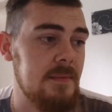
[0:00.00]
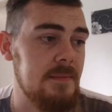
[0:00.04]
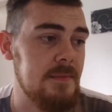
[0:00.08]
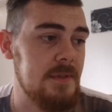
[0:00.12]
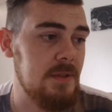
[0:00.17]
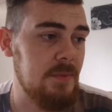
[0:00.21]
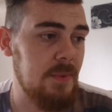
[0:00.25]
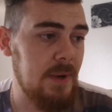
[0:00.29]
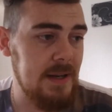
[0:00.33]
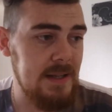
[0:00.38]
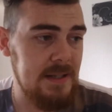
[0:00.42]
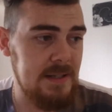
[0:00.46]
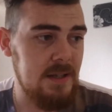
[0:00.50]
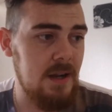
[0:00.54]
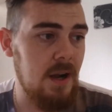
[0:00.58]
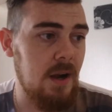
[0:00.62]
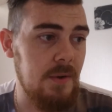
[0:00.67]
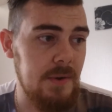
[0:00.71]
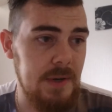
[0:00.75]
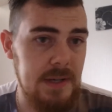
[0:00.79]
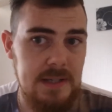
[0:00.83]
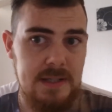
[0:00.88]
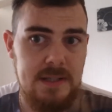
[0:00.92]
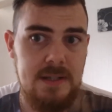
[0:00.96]
So when it's
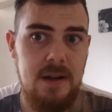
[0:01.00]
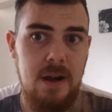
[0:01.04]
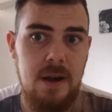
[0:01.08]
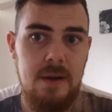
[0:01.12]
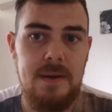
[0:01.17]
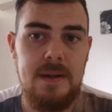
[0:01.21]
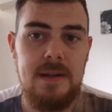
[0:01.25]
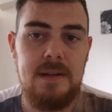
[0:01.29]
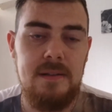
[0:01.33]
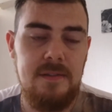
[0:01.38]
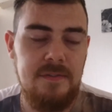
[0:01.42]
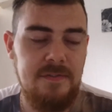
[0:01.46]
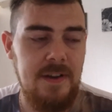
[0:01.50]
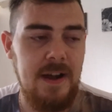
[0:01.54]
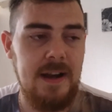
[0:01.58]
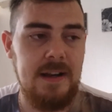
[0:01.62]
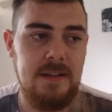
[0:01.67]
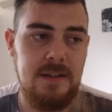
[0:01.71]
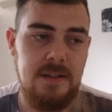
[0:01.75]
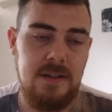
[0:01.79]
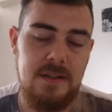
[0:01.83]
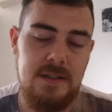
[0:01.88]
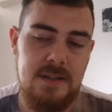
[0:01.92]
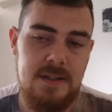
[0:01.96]
going, it's going. The fact
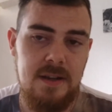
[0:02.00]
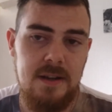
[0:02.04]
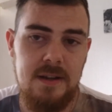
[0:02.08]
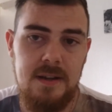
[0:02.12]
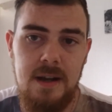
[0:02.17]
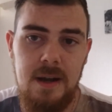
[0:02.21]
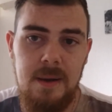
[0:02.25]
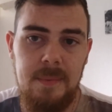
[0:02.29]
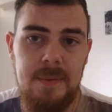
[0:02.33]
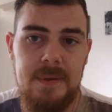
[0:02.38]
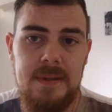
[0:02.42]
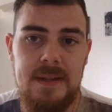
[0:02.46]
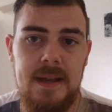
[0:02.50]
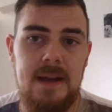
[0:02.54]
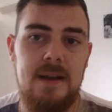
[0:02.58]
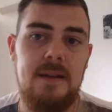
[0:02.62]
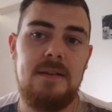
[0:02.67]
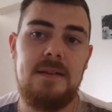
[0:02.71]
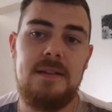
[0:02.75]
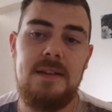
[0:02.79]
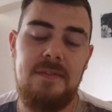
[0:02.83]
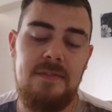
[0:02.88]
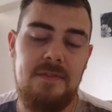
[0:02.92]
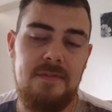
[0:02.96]
that you can turn it up and
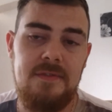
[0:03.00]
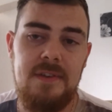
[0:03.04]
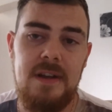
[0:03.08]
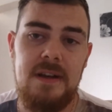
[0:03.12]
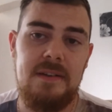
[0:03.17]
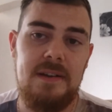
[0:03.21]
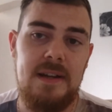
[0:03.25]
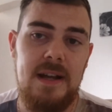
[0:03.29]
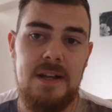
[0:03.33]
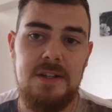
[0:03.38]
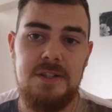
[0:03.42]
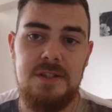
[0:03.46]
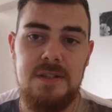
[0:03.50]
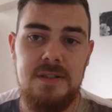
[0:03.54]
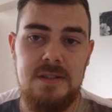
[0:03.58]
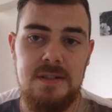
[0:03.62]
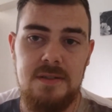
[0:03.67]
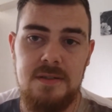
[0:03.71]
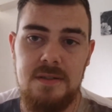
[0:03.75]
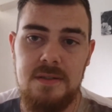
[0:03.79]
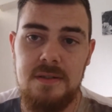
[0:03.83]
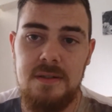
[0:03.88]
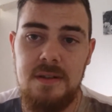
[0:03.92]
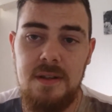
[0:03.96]
down, different variations
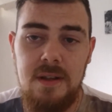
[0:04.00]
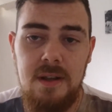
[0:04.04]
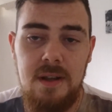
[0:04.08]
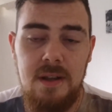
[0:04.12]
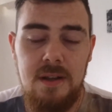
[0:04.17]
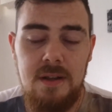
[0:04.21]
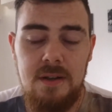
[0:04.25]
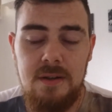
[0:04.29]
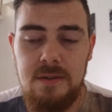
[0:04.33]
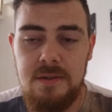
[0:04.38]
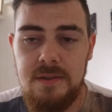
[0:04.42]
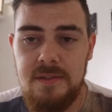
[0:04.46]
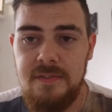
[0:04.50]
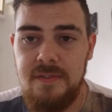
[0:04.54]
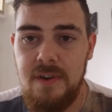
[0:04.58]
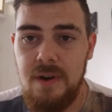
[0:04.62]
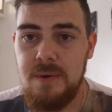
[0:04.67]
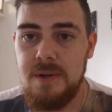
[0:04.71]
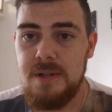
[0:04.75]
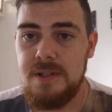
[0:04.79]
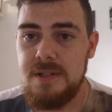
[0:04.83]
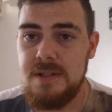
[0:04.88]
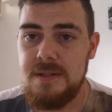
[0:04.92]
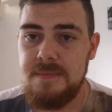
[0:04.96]
on the
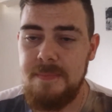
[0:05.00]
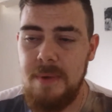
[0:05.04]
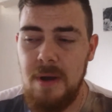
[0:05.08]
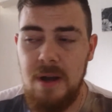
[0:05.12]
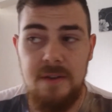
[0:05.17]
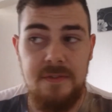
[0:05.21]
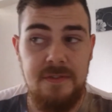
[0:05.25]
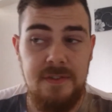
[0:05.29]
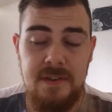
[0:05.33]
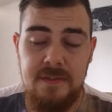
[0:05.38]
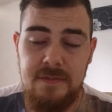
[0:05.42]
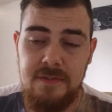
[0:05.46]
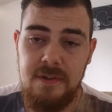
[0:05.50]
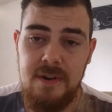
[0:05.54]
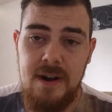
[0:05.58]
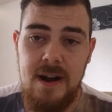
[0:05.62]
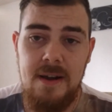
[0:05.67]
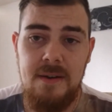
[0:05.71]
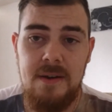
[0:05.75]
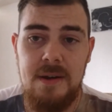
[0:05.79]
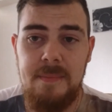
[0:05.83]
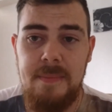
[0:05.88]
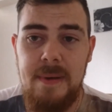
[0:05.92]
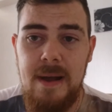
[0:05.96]
voltage is perfect for
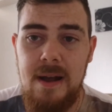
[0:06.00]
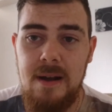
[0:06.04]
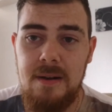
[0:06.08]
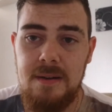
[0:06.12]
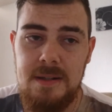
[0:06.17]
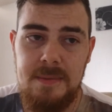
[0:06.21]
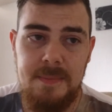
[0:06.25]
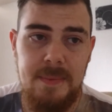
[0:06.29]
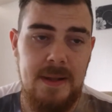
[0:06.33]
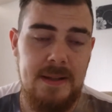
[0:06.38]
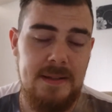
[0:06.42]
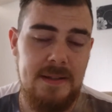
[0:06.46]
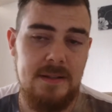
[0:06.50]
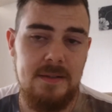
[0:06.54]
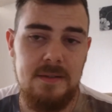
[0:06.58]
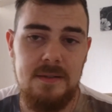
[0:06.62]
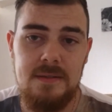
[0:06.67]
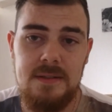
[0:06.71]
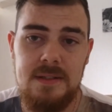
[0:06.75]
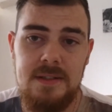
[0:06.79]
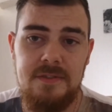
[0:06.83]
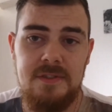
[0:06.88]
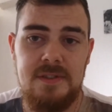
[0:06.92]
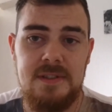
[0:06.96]
out and about, depending
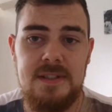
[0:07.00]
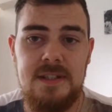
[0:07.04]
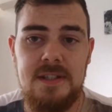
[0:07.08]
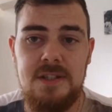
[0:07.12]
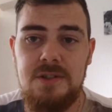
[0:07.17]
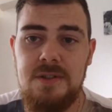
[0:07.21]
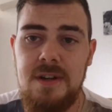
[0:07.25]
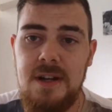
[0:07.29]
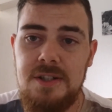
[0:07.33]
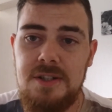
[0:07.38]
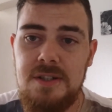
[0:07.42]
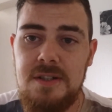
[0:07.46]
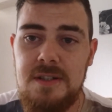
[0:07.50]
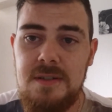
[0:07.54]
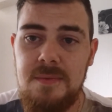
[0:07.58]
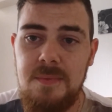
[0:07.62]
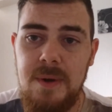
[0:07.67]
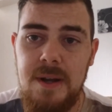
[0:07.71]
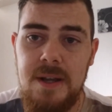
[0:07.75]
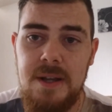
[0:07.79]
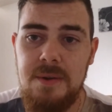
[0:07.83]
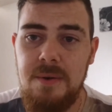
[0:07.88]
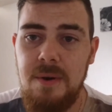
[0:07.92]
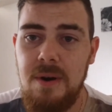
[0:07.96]
on different situations and
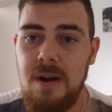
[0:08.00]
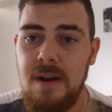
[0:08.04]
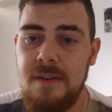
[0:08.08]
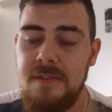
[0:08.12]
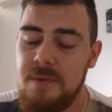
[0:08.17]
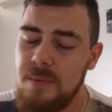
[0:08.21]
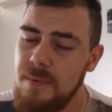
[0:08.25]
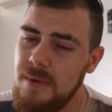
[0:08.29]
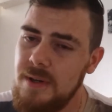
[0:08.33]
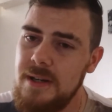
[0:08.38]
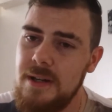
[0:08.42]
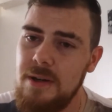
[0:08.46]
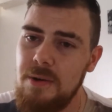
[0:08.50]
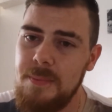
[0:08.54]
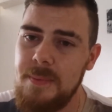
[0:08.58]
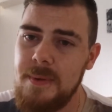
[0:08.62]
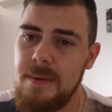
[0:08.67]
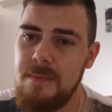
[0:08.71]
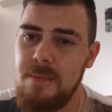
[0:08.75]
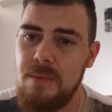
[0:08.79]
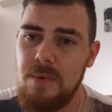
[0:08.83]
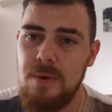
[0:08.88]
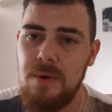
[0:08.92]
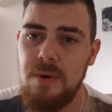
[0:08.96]
where you are, if you want a little
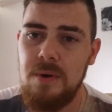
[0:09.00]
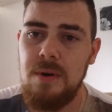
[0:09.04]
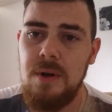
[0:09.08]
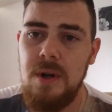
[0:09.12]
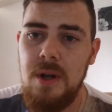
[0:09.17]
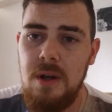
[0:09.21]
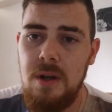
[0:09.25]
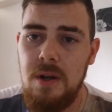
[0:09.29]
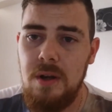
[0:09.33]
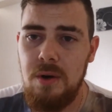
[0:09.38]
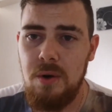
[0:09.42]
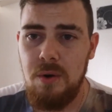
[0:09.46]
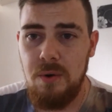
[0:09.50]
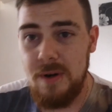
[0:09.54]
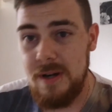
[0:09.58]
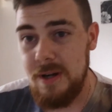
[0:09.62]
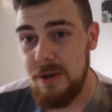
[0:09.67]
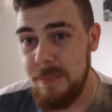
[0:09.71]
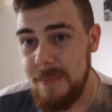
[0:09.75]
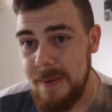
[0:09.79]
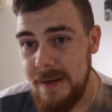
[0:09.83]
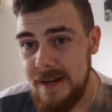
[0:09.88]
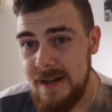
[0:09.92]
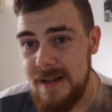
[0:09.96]
bit more or a
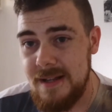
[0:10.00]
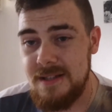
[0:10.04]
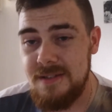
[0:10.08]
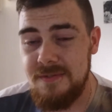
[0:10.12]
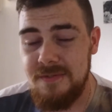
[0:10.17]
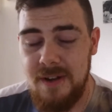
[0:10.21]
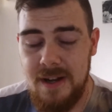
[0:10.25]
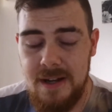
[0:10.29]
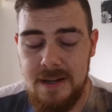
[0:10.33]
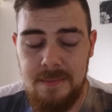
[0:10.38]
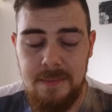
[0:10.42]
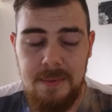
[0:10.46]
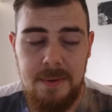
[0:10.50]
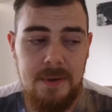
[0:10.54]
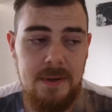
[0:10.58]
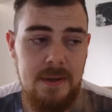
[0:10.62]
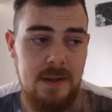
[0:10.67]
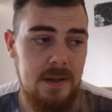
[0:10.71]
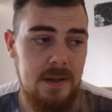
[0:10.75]
little bit less vape.